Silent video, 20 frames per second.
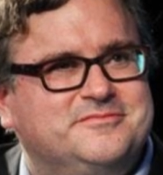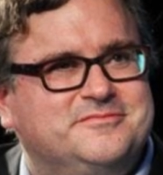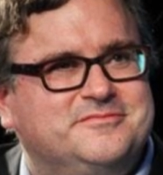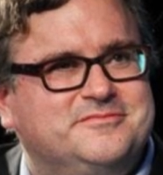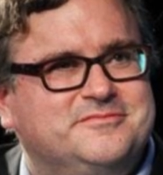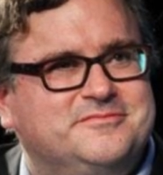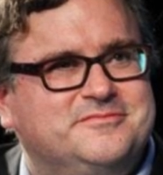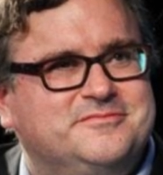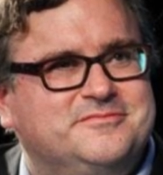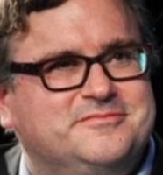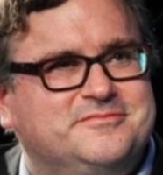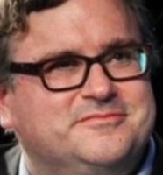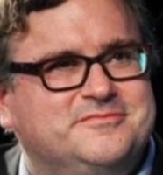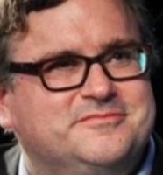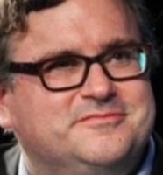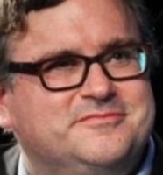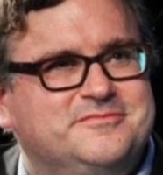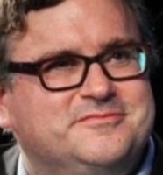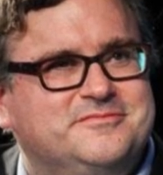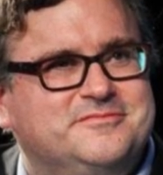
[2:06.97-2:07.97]

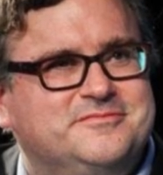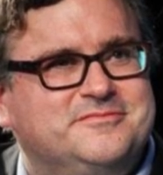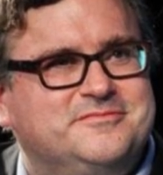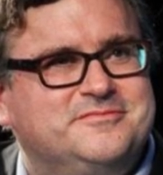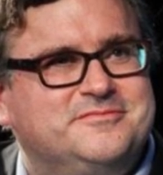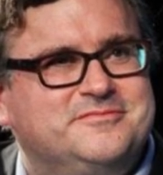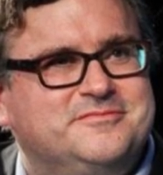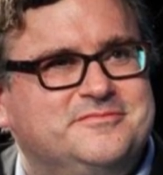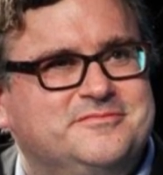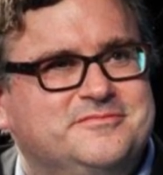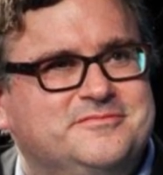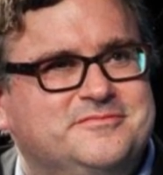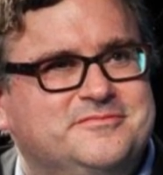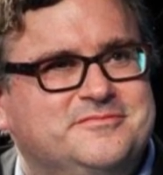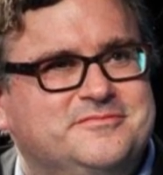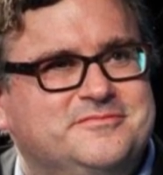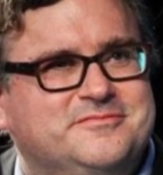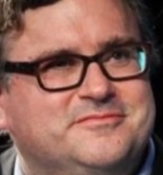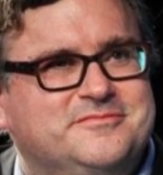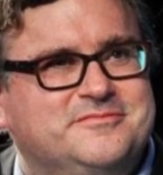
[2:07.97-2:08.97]

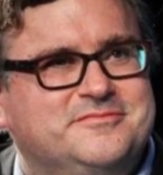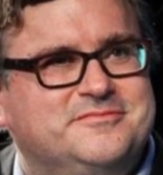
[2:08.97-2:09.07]
No one is speaking in this clip.